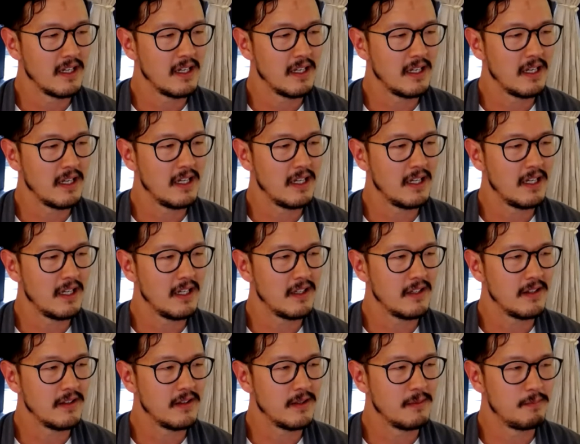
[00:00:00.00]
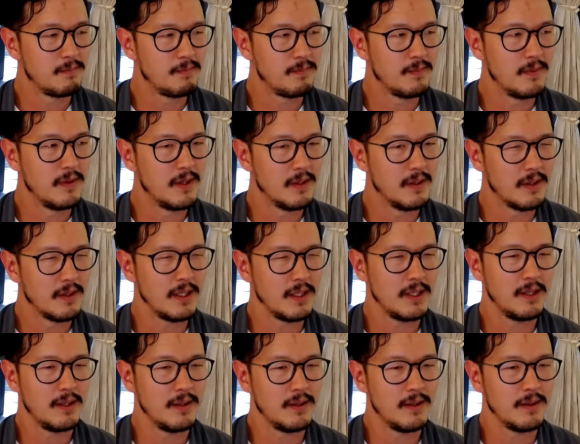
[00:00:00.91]
uh, the, the,
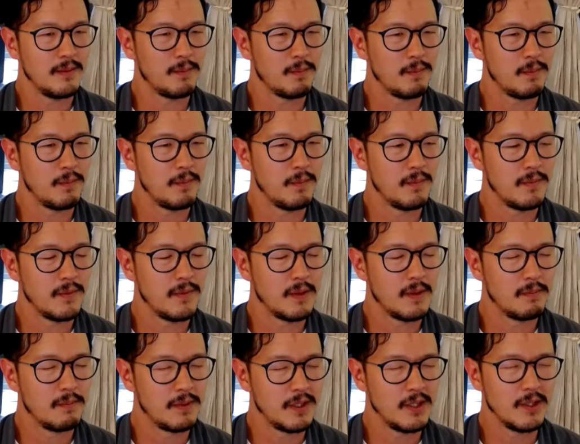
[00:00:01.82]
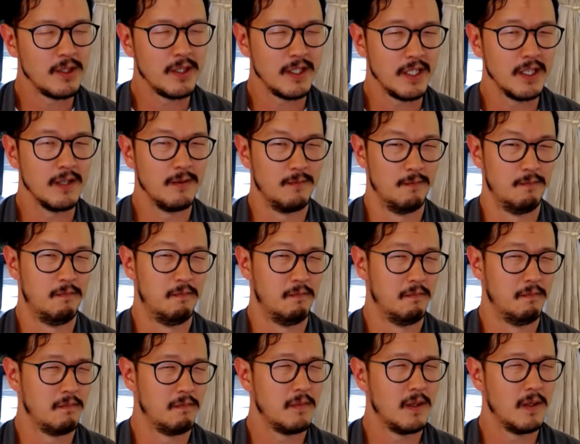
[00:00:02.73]
the, the beauty of,
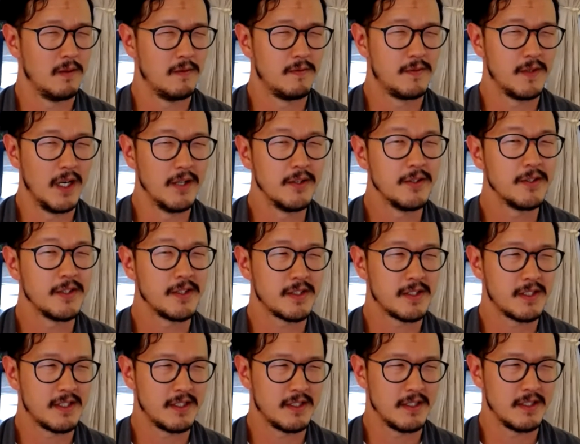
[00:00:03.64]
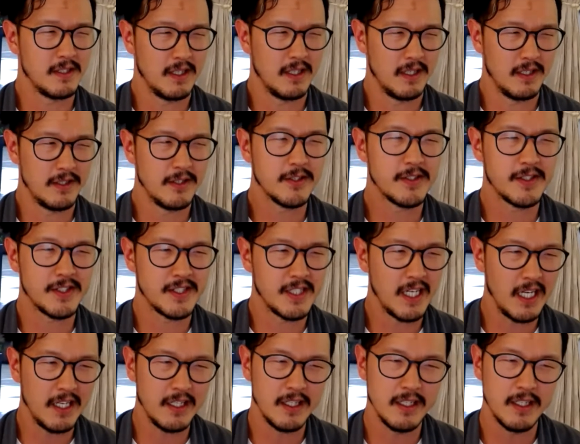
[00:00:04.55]
of under,
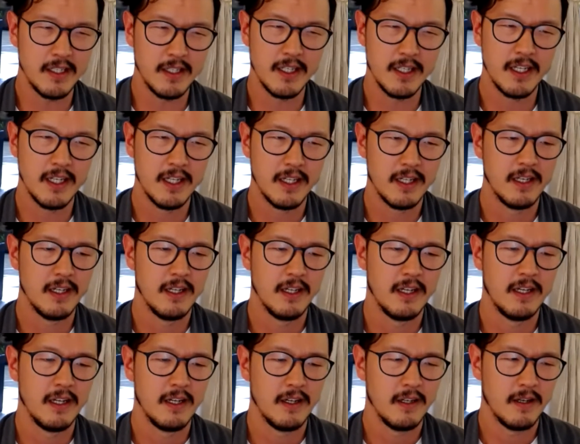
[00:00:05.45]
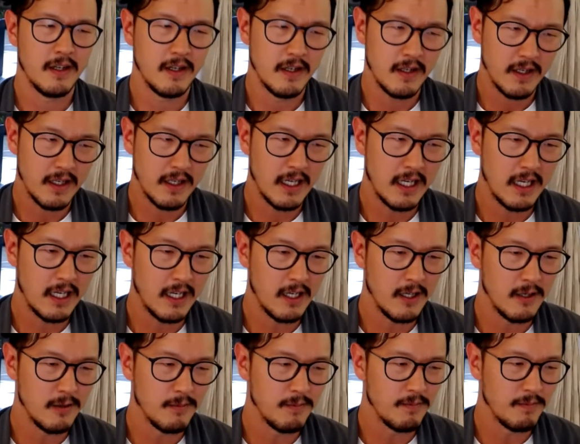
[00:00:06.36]
understated
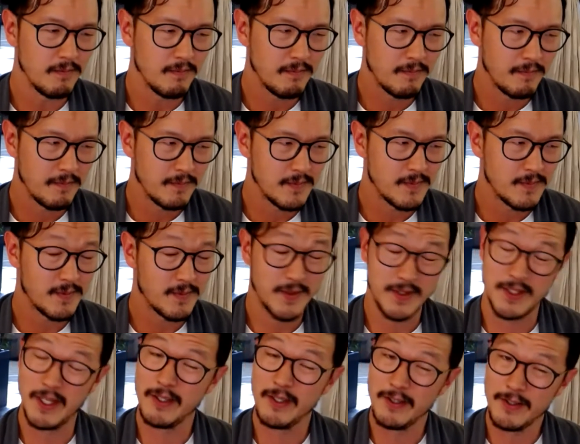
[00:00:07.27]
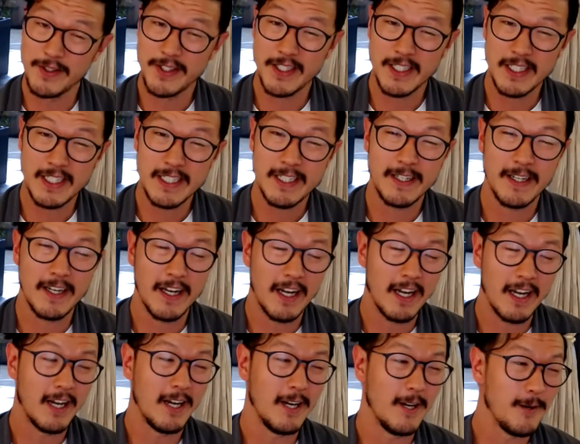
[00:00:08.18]
um, subtlety
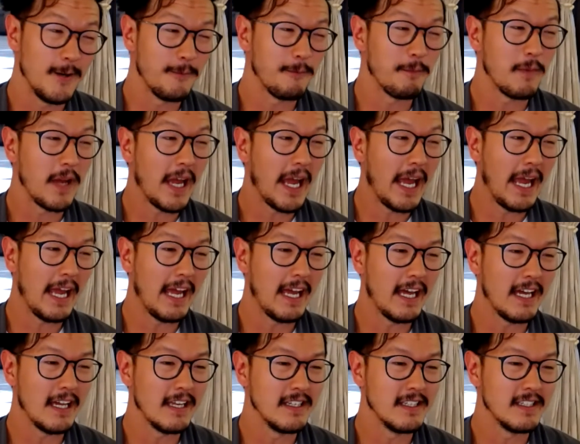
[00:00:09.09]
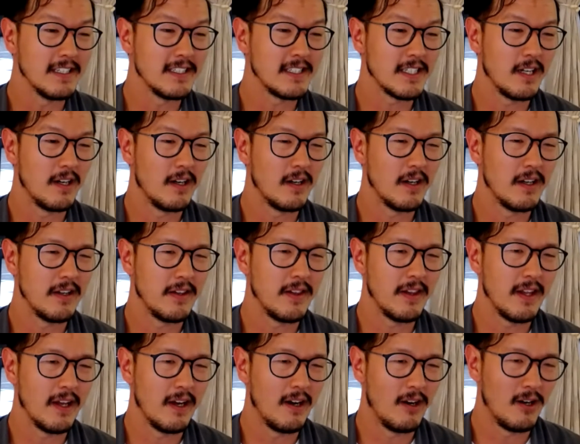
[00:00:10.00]
um, and
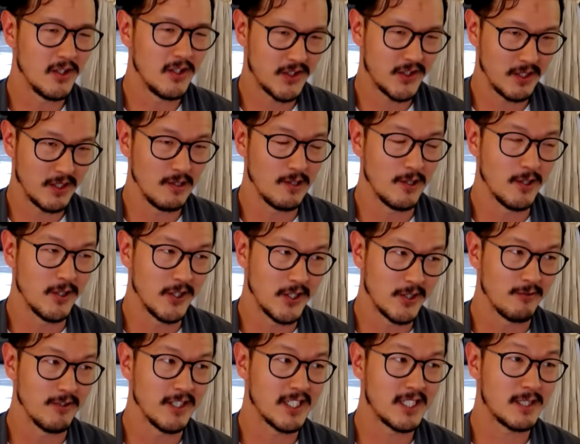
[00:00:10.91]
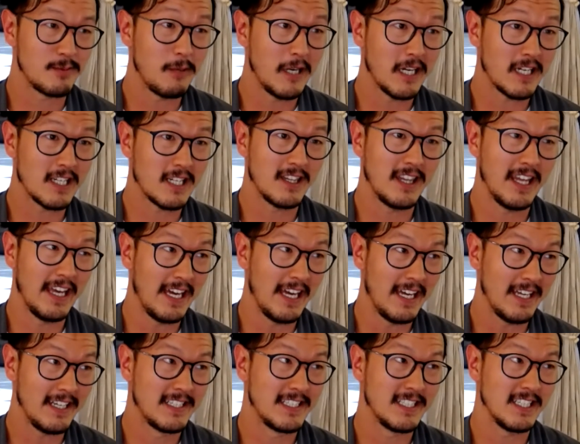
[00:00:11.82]
also learn to respect
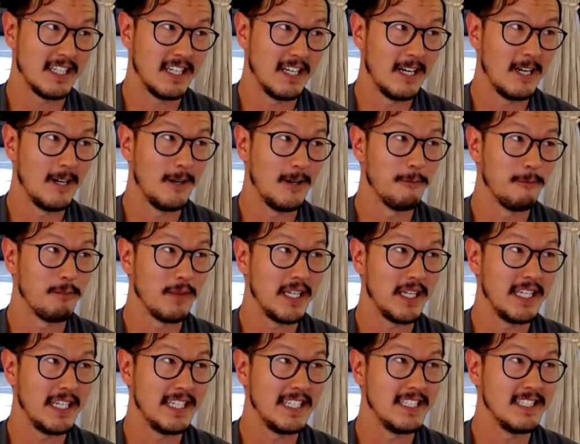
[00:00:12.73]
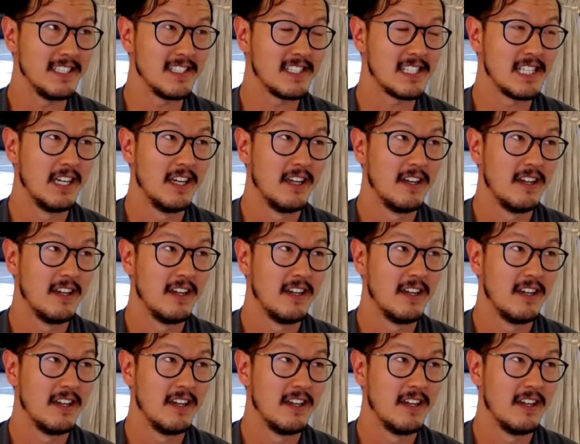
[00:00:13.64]
that um, it is